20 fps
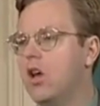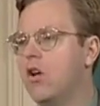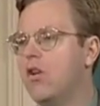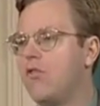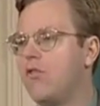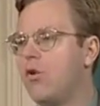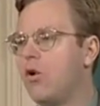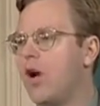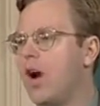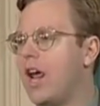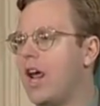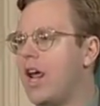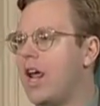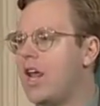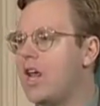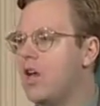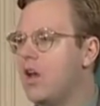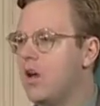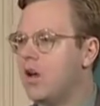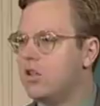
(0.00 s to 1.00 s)
for
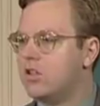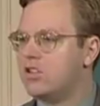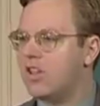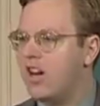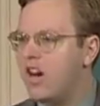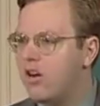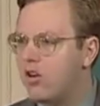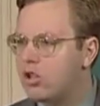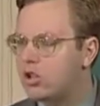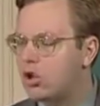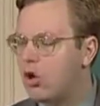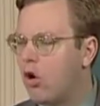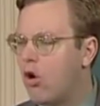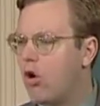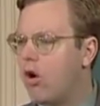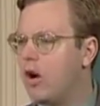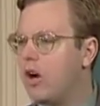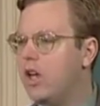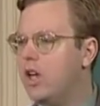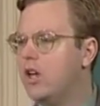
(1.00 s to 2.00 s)
a
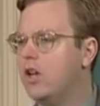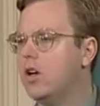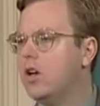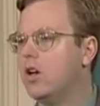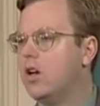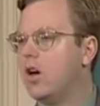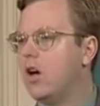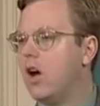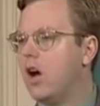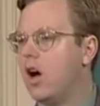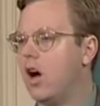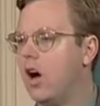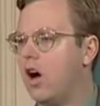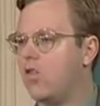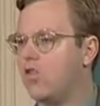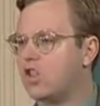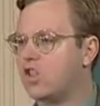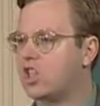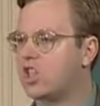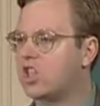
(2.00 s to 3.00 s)
territory
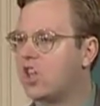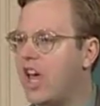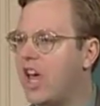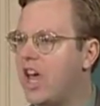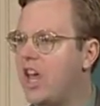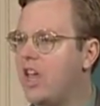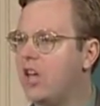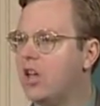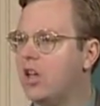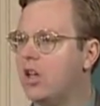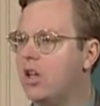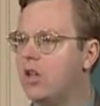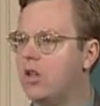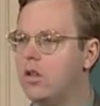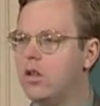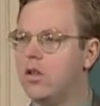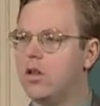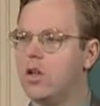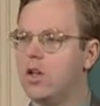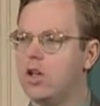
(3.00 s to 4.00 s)
of a scale
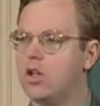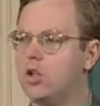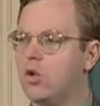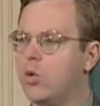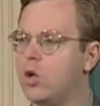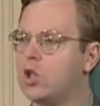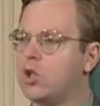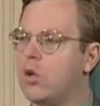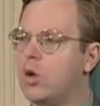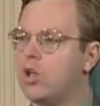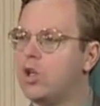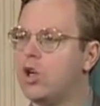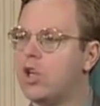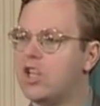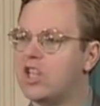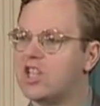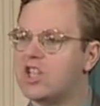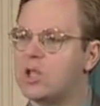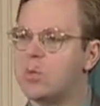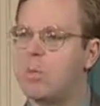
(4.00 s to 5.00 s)
into which one could
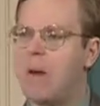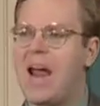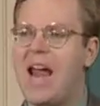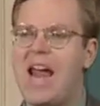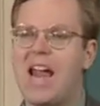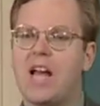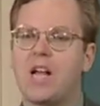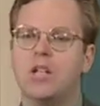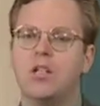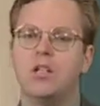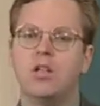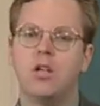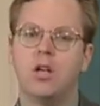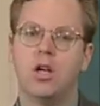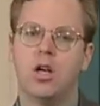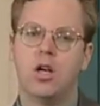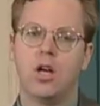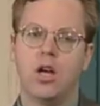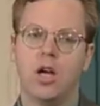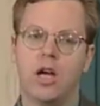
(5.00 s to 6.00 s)
expand
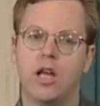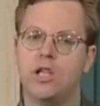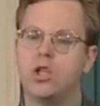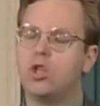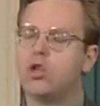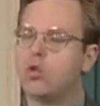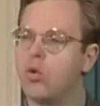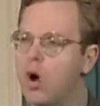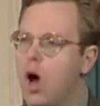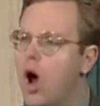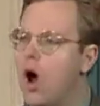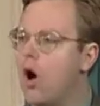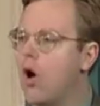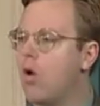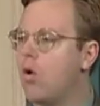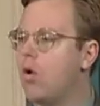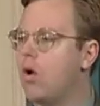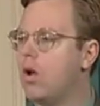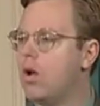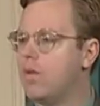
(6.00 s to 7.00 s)
and
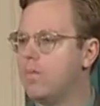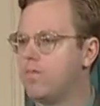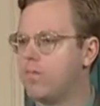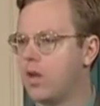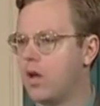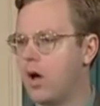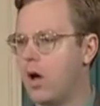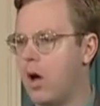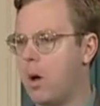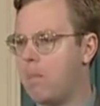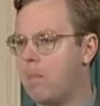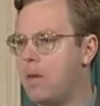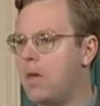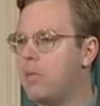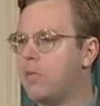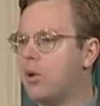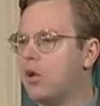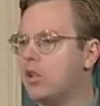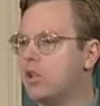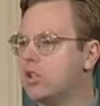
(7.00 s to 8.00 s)
grow a
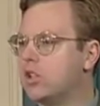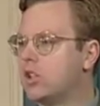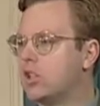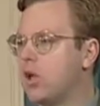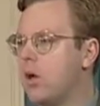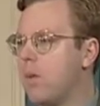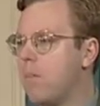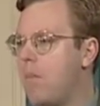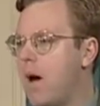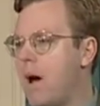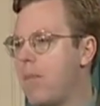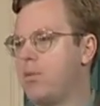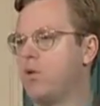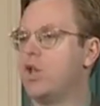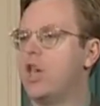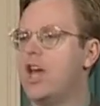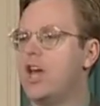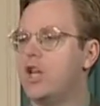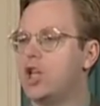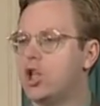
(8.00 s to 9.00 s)
people's
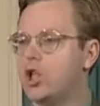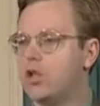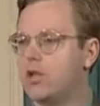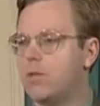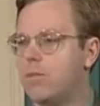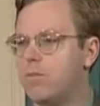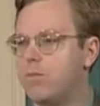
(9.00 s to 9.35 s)
population.